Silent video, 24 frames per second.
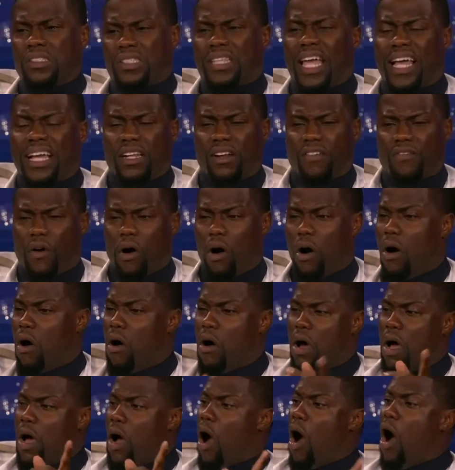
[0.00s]
Second of all
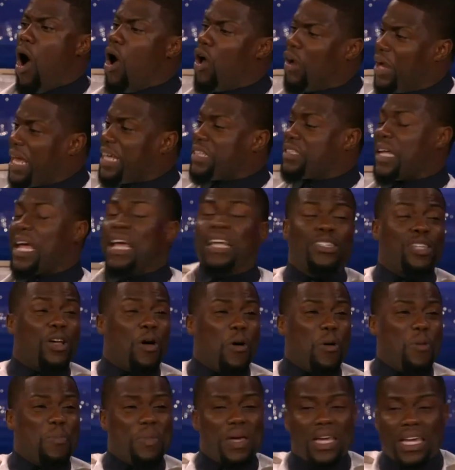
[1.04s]
that they
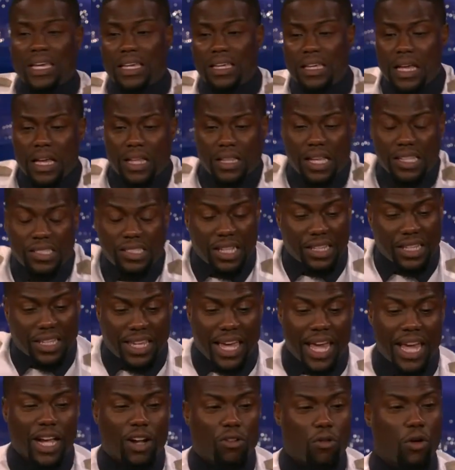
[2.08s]
told me, they said the
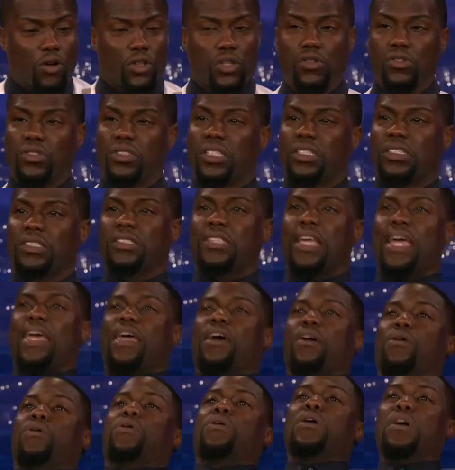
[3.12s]
kangaroo uses his
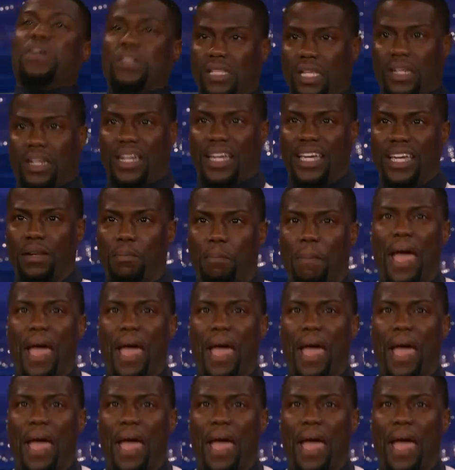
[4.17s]
tail to lean